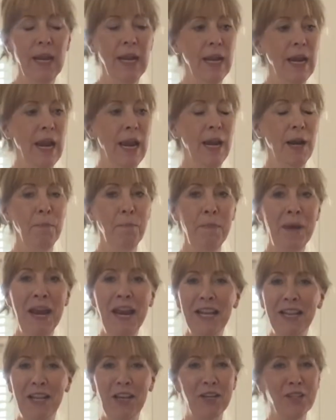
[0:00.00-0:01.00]
and it made
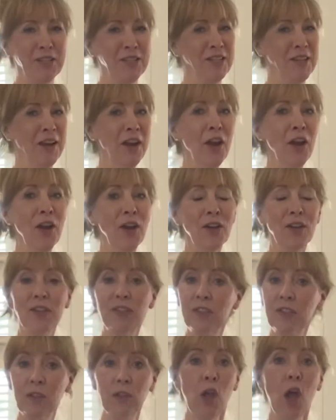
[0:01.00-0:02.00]
this
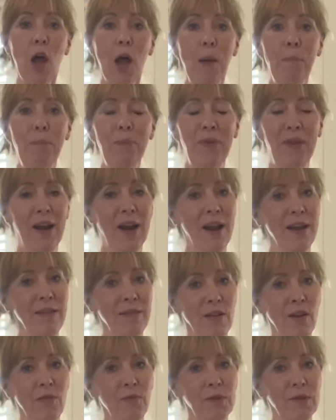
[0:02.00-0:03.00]
slop that I
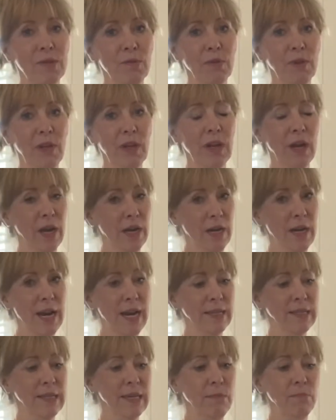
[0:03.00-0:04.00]
thought was really kind of
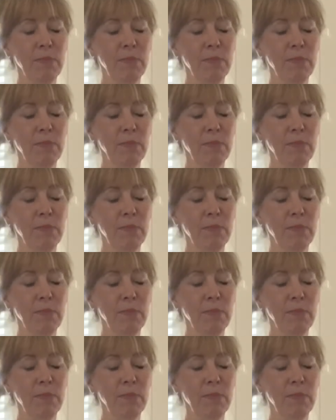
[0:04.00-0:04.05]
nasty,